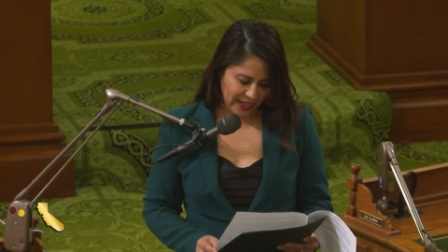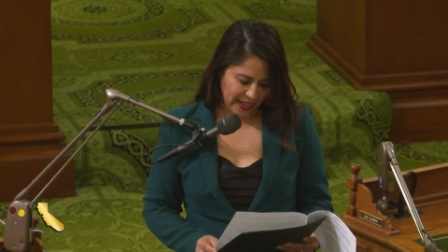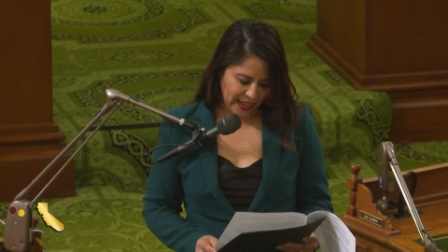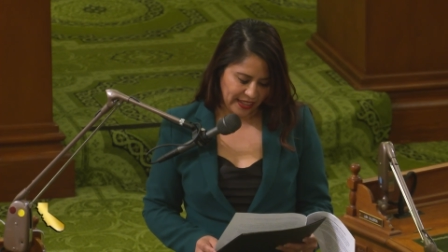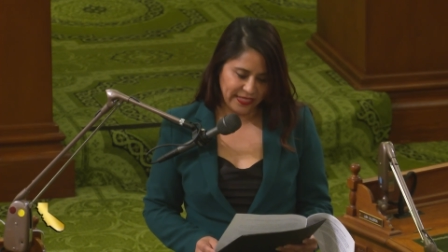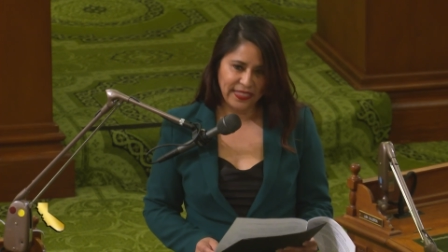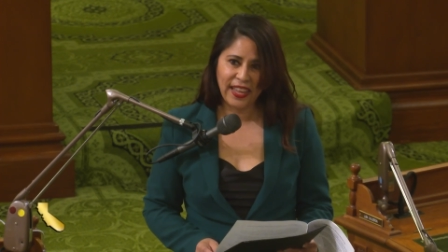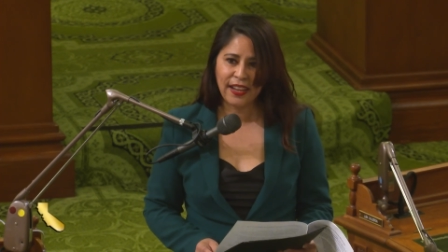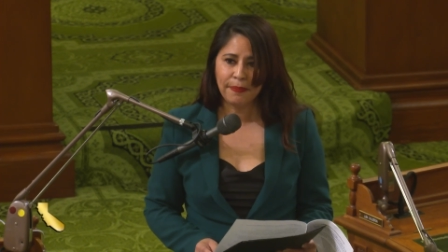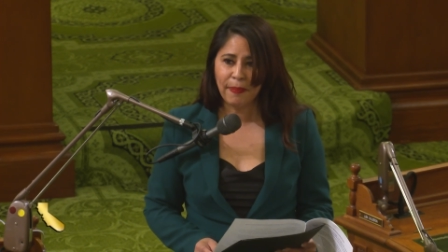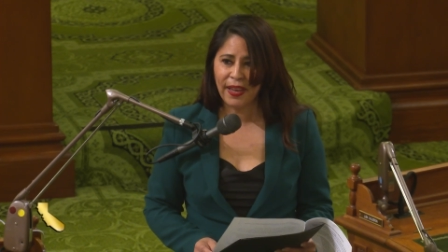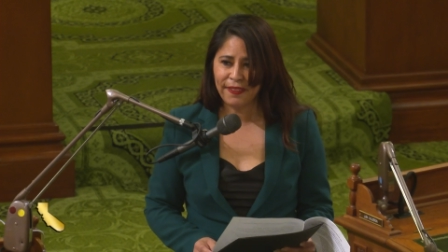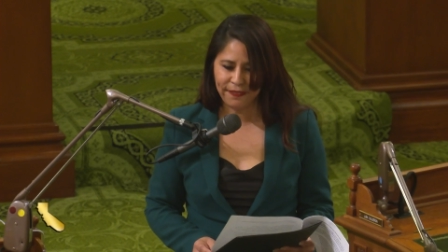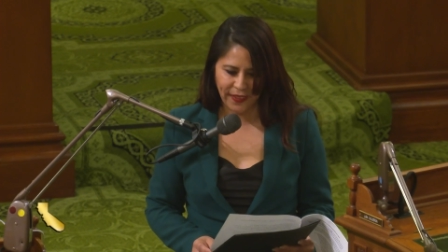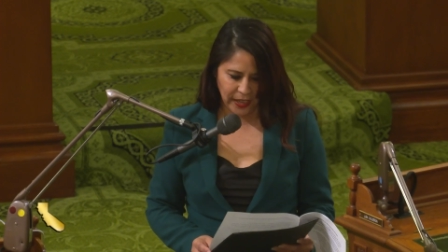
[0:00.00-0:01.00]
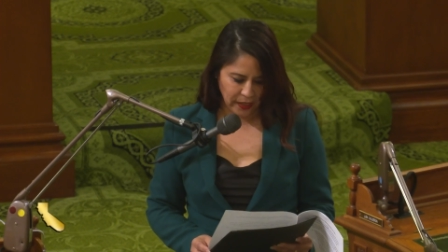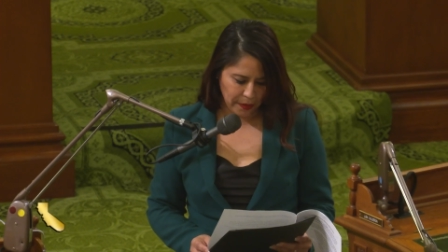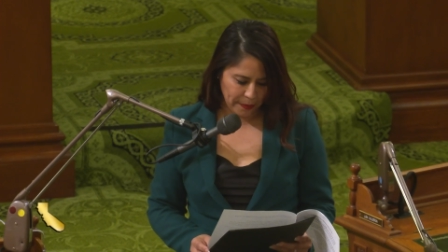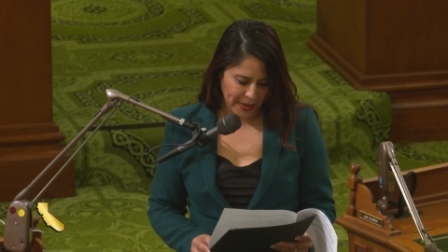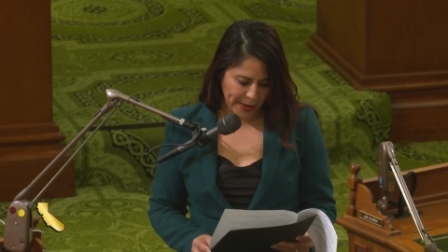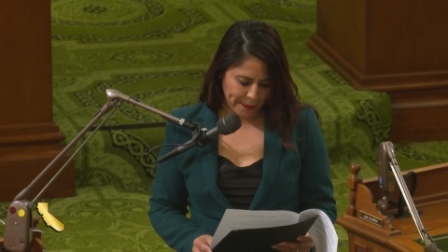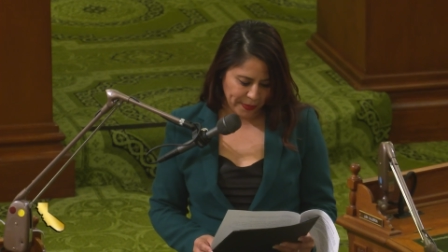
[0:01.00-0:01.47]
I thank my fellow
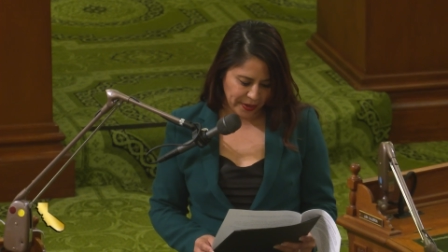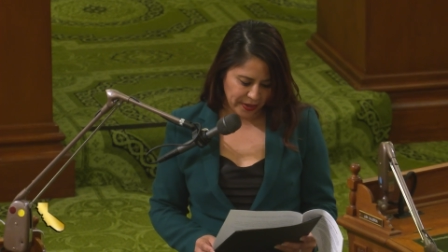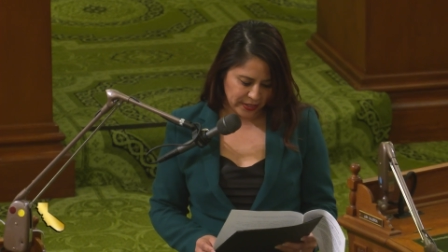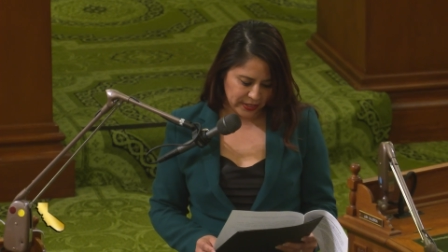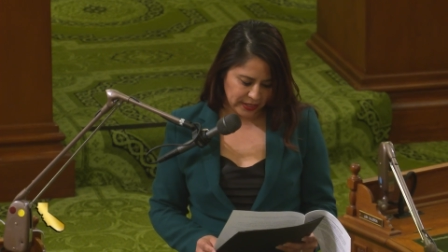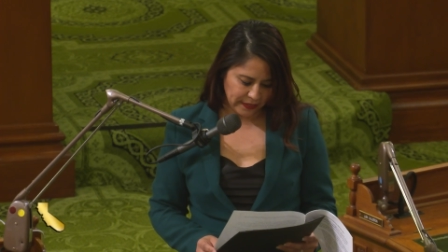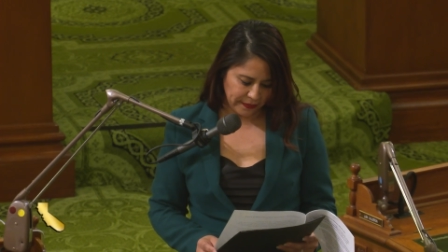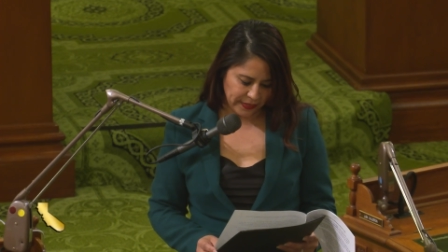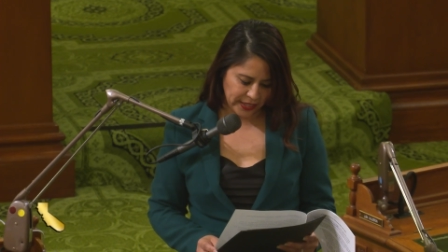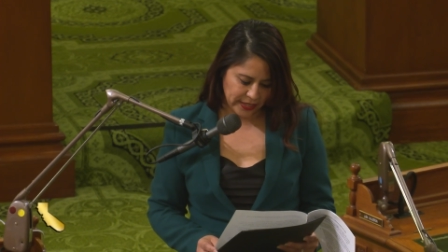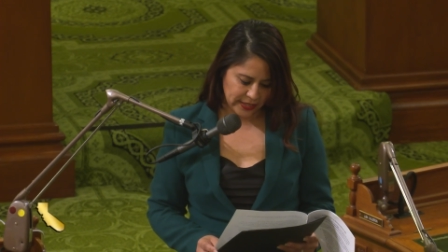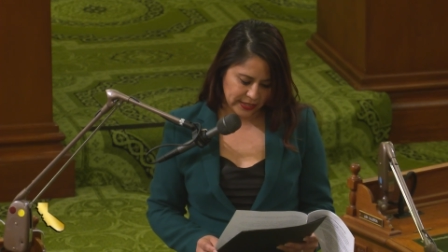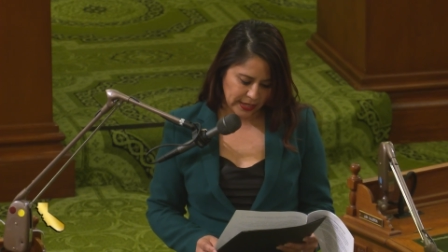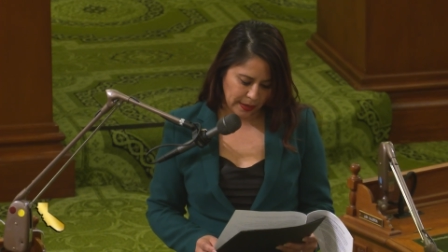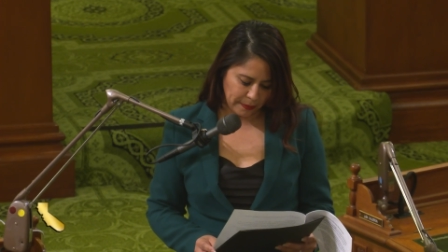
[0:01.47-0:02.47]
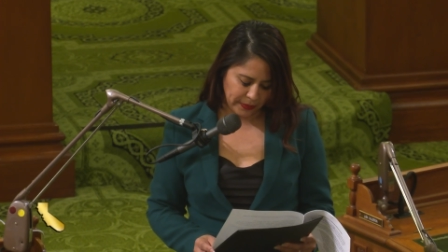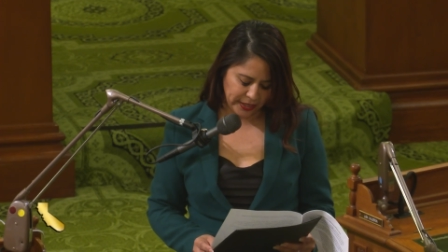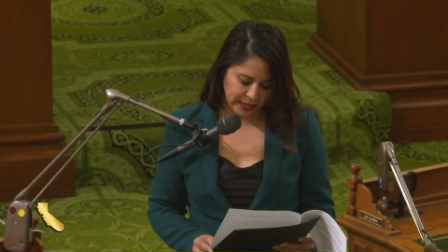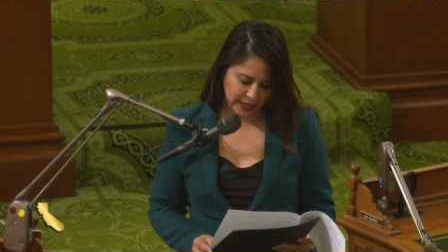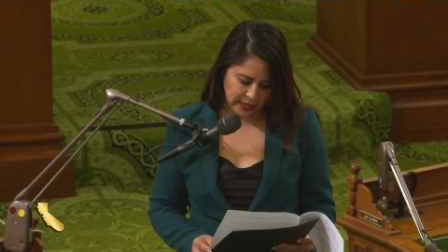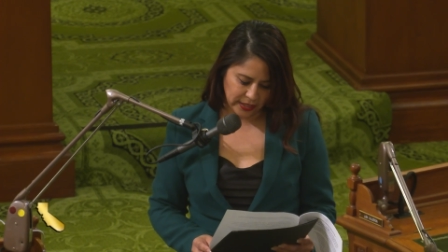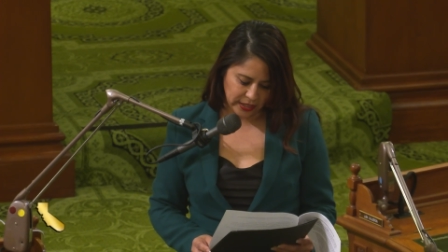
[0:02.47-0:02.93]
members of the
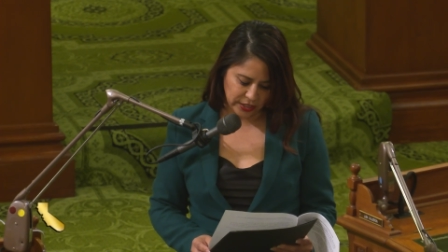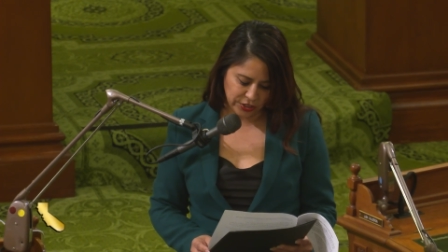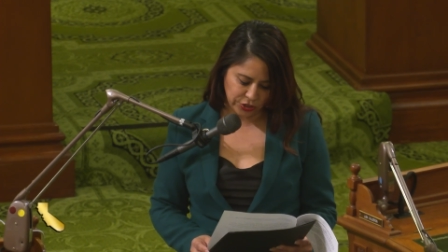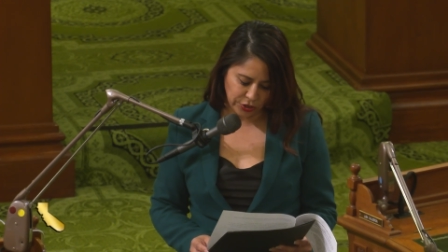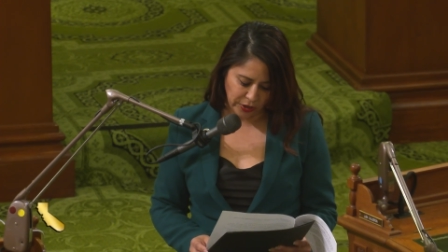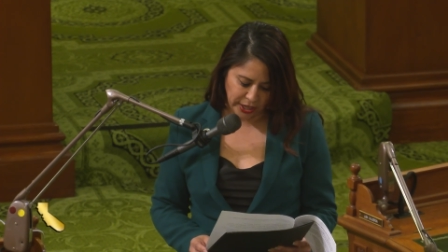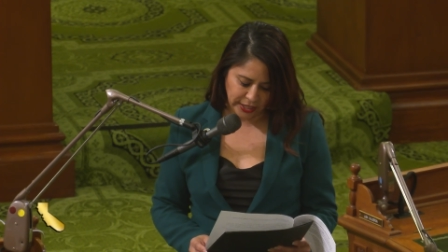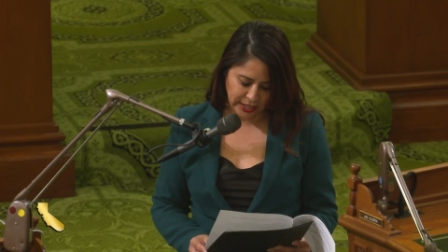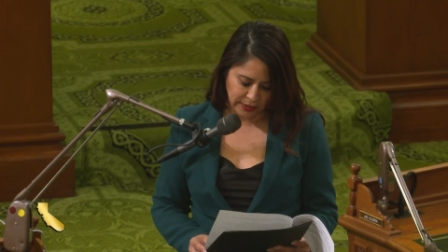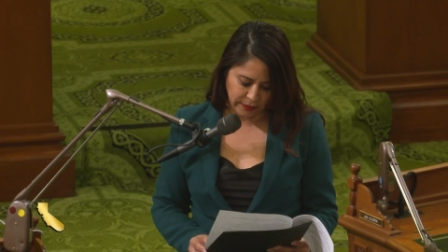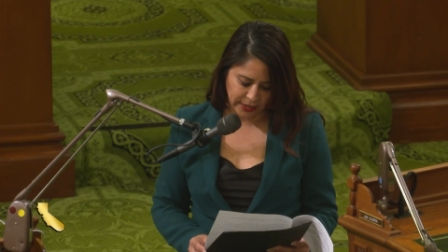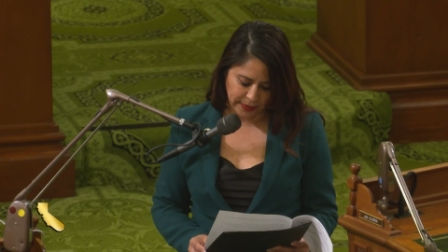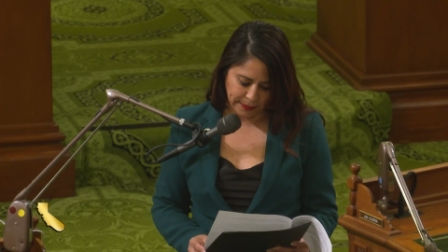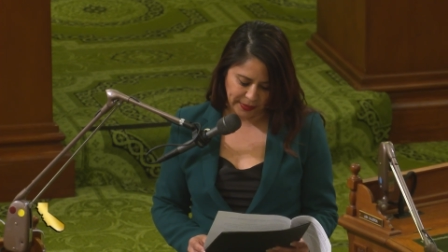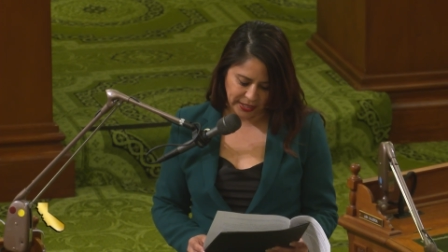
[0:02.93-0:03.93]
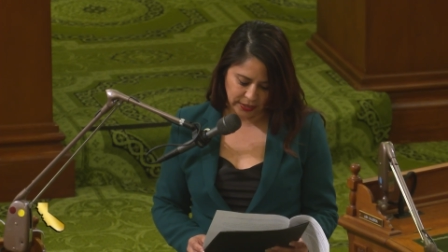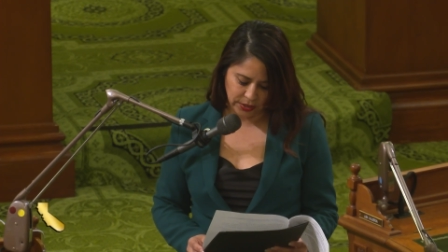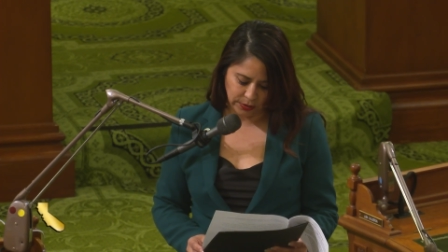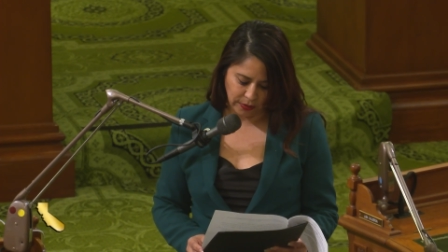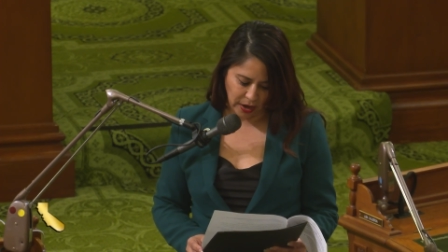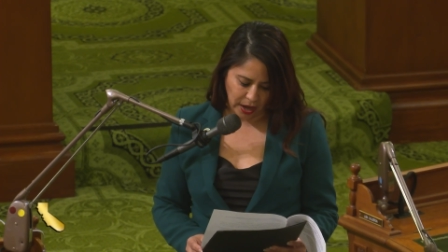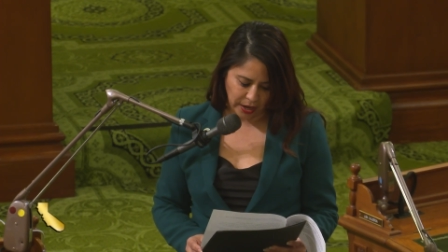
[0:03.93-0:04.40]
Assembly in joining with me
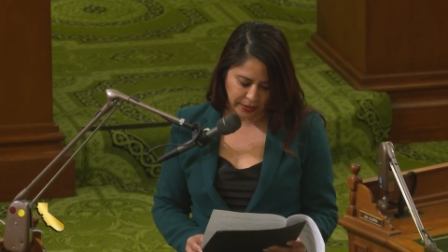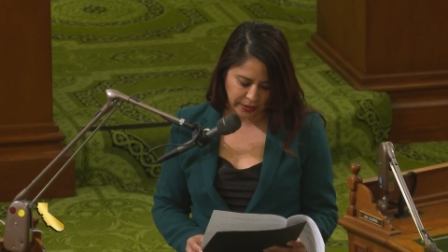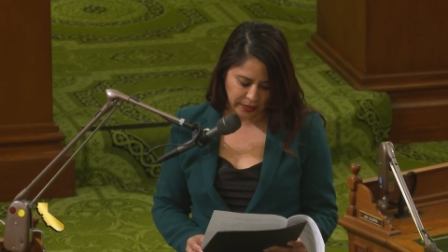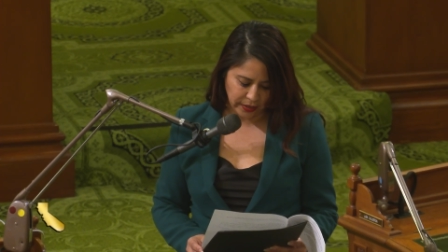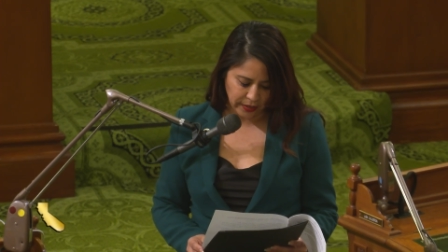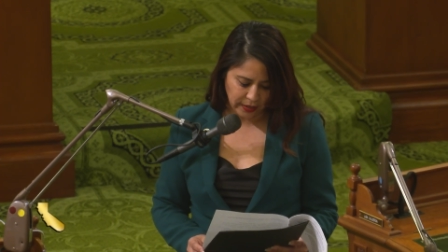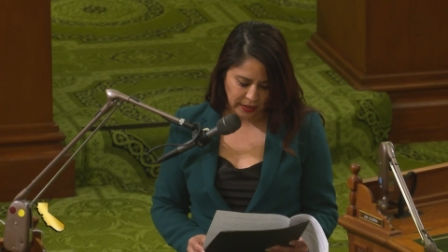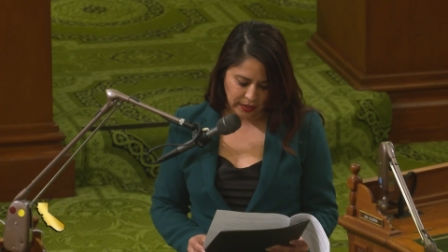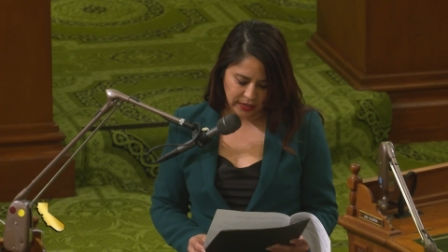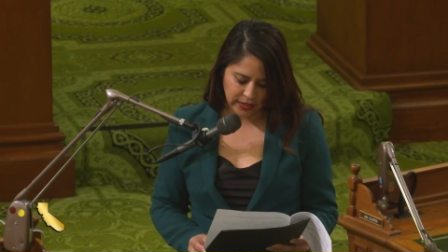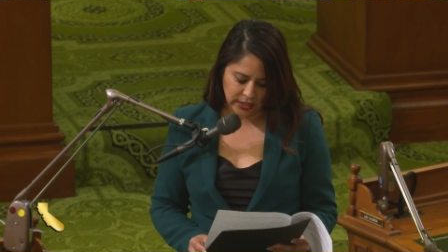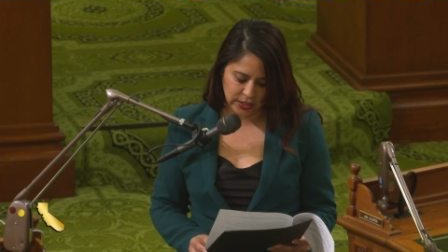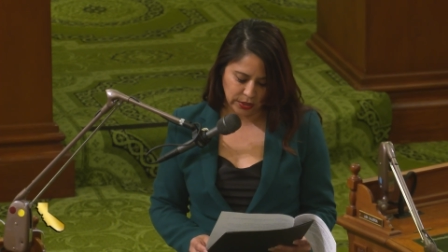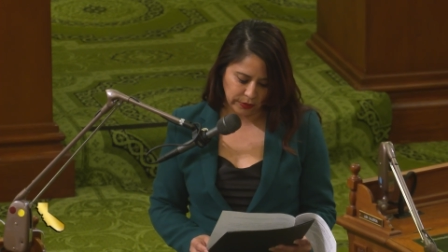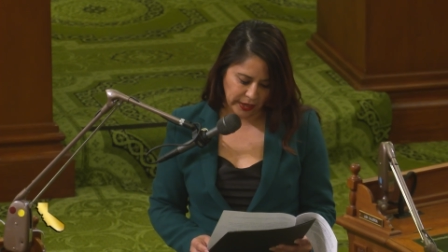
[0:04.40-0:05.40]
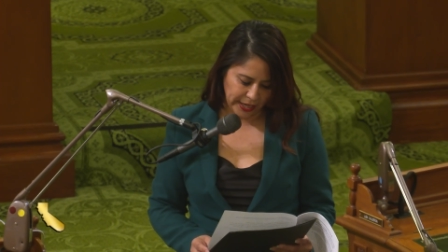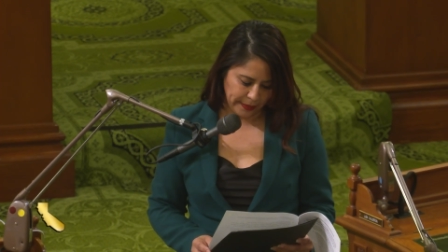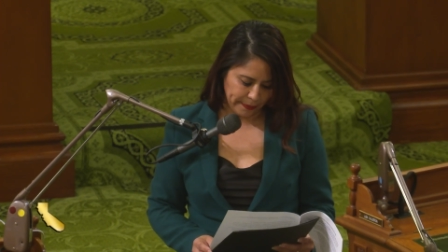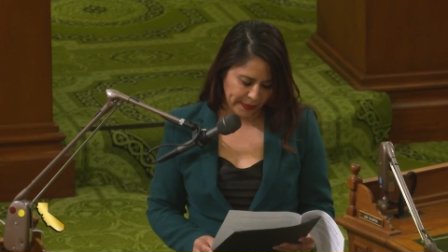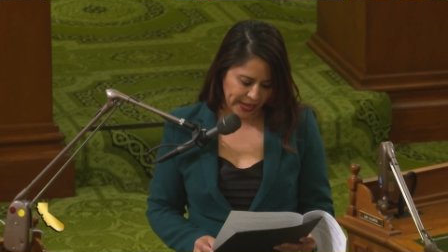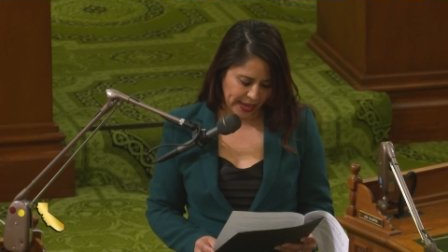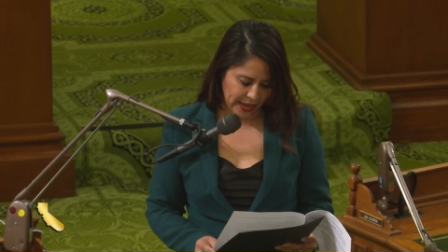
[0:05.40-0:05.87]
to honor this
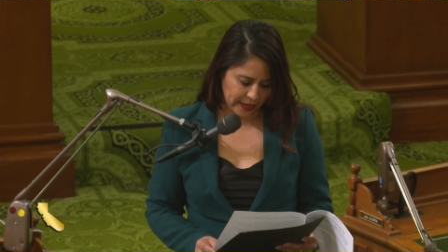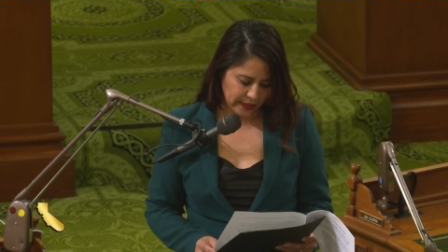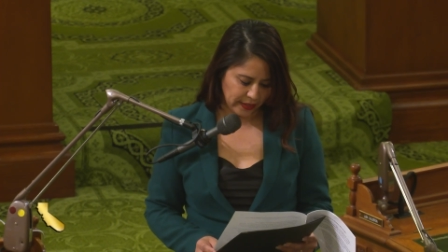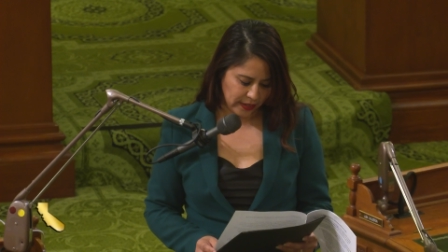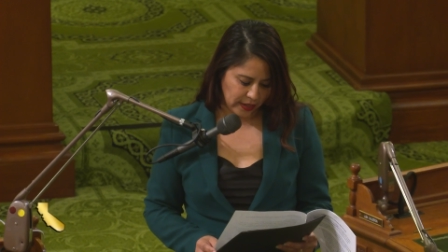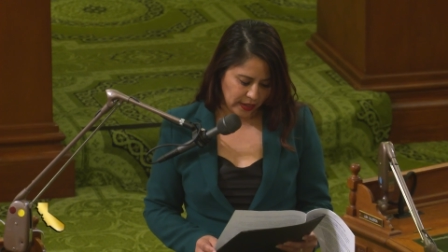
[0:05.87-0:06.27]
great man,